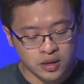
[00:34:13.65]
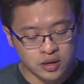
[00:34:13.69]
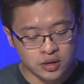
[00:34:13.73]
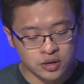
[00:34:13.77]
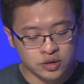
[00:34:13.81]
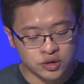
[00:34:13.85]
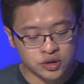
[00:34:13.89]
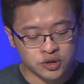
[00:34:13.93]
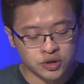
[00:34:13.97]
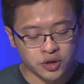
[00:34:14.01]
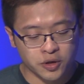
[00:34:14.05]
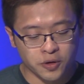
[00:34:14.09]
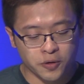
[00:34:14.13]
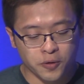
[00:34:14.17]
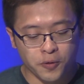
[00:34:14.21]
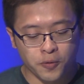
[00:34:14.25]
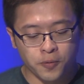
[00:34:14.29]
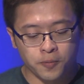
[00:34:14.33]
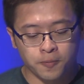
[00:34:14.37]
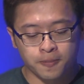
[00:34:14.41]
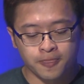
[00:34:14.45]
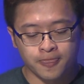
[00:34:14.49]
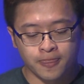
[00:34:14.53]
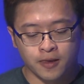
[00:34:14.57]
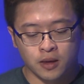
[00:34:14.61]
So
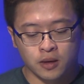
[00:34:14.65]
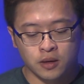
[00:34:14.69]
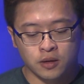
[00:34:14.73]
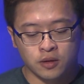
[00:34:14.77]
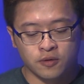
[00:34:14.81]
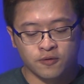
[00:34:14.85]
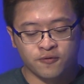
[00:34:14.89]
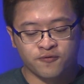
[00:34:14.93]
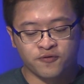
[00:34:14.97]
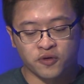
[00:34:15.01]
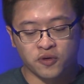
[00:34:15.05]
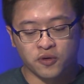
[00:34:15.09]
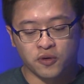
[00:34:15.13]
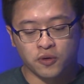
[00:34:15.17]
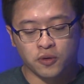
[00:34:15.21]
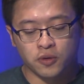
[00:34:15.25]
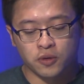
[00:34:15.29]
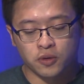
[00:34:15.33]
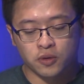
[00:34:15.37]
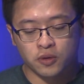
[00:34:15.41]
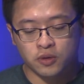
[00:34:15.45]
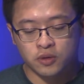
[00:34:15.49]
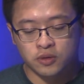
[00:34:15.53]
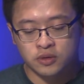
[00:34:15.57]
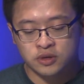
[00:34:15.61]

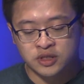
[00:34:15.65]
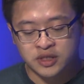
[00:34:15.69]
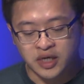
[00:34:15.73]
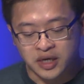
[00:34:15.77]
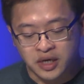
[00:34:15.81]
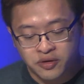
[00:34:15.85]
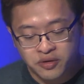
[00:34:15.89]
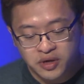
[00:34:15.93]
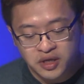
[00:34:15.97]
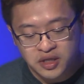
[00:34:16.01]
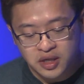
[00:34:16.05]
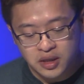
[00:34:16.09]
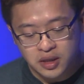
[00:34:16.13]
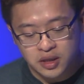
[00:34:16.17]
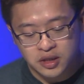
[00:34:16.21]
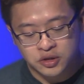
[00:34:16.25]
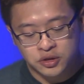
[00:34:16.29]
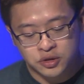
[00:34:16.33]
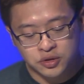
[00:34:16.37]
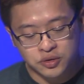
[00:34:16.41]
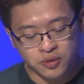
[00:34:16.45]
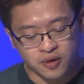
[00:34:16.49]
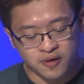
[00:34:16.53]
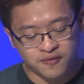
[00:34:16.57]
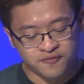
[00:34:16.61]
for security
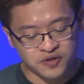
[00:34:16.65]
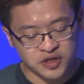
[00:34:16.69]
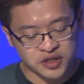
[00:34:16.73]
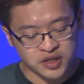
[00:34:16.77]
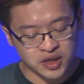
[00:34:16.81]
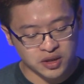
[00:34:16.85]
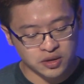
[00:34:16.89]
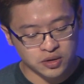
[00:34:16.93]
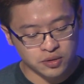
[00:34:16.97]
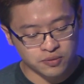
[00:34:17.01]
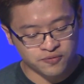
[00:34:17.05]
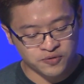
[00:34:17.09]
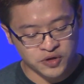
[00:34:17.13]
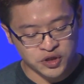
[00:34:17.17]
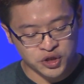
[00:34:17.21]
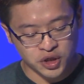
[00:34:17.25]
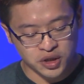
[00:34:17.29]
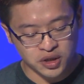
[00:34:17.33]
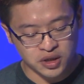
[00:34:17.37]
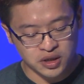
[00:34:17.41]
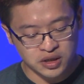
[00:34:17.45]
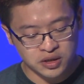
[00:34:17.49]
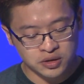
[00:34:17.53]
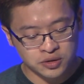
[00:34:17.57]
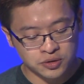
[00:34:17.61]
issue or
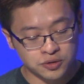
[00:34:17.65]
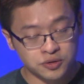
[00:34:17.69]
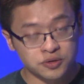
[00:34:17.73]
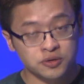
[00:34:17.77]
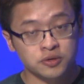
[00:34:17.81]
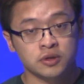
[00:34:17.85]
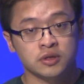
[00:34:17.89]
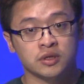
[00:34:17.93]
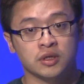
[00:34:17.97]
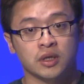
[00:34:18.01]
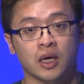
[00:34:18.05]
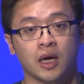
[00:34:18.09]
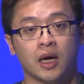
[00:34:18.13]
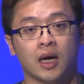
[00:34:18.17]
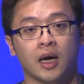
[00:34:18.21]
phishing issues,